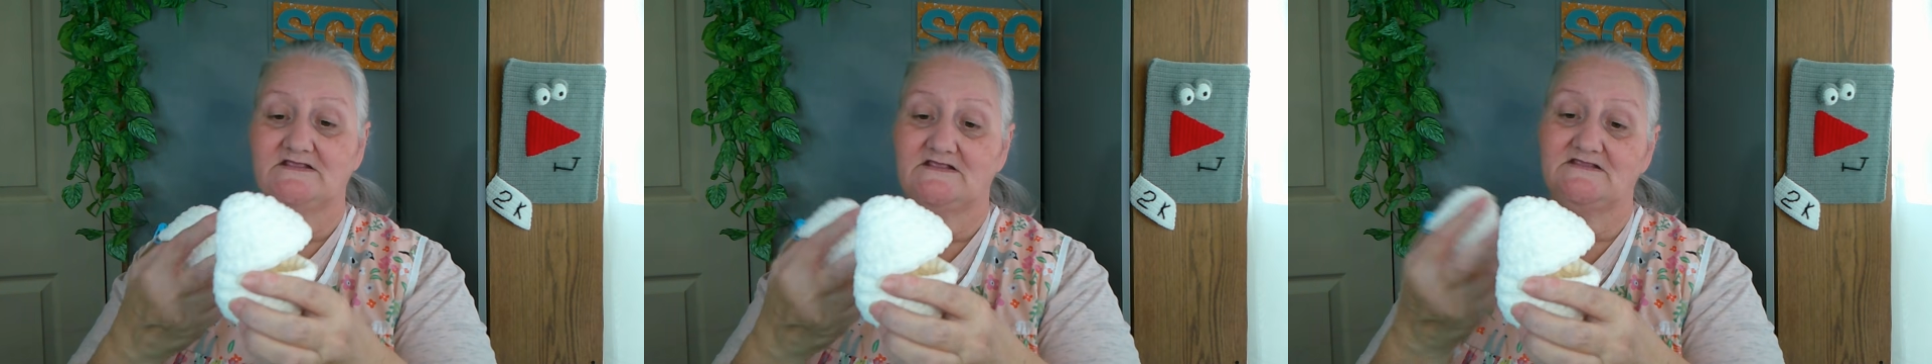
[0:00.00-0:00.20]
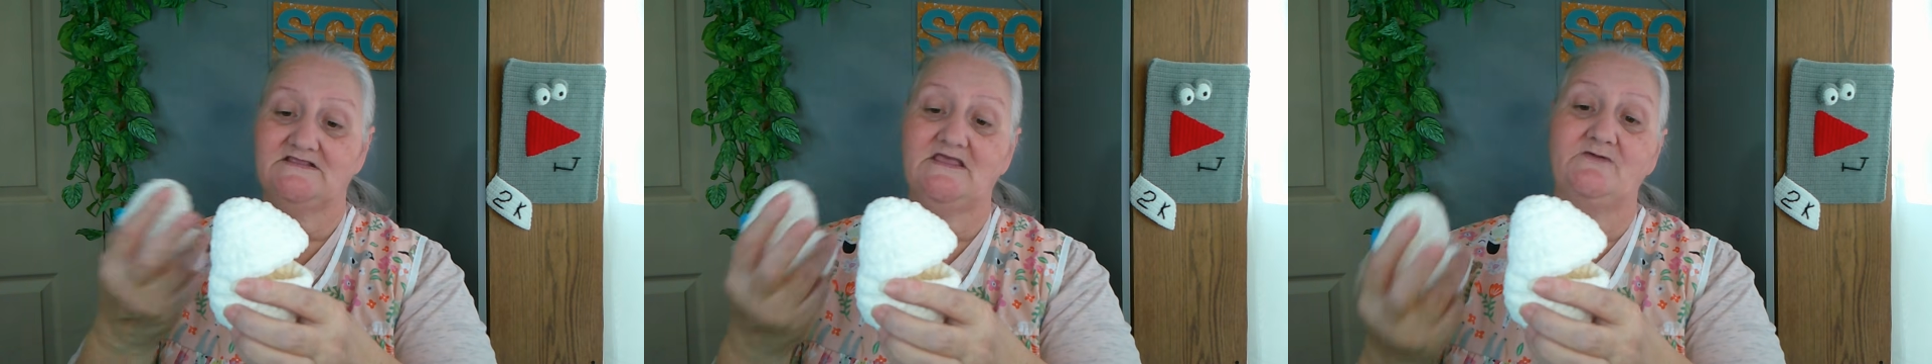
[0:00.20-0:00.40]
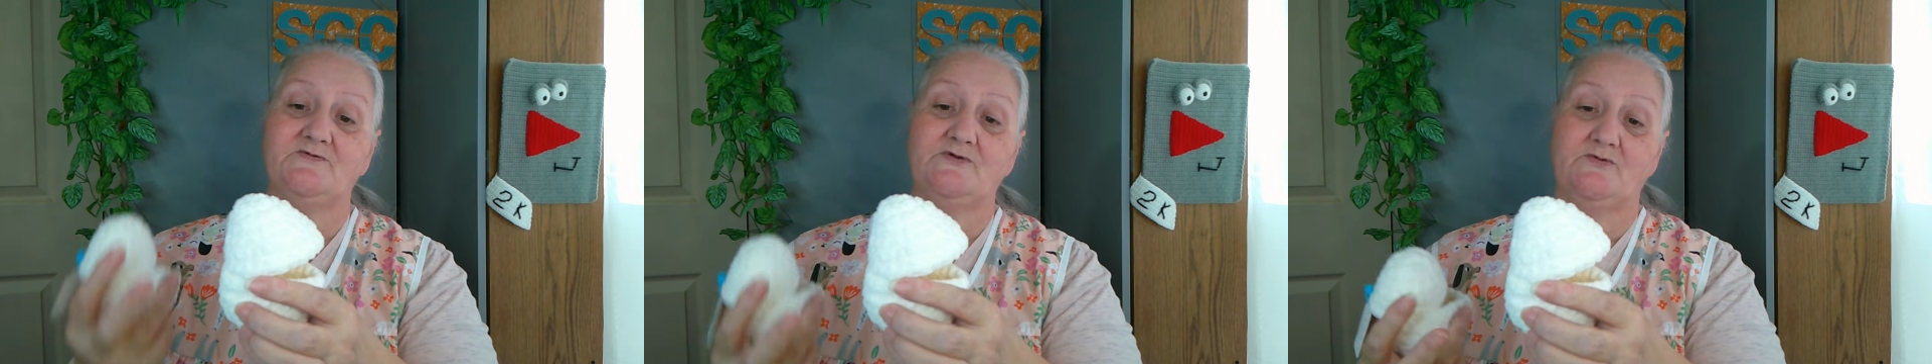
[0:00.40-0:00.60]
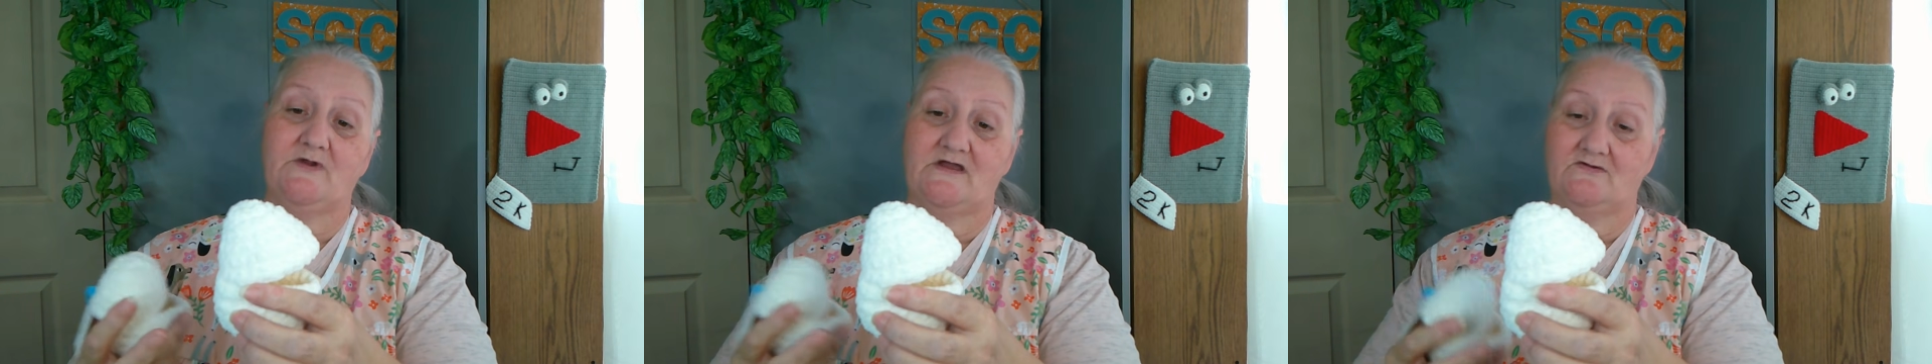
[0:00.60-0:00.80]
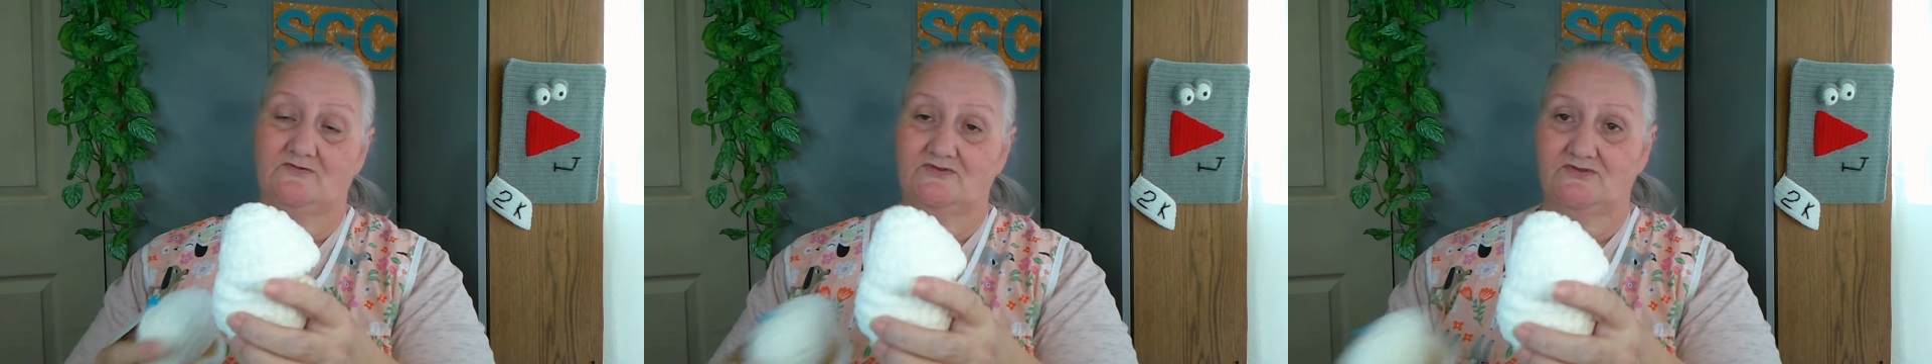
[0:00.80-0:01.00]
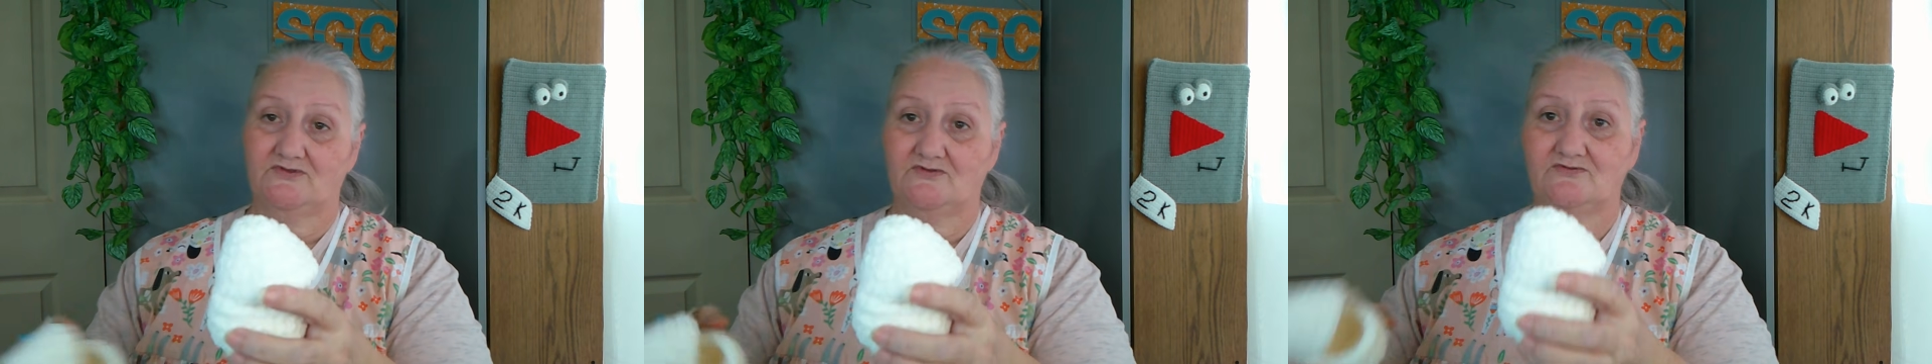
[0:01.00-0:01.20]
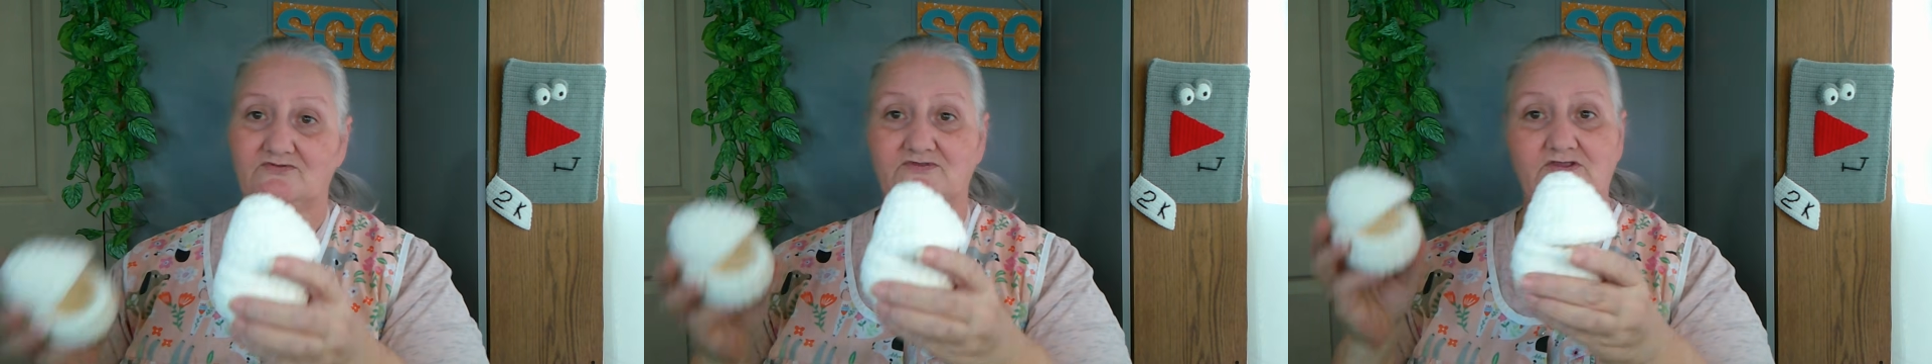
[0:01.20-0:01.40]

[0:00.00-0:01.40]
7 rounds.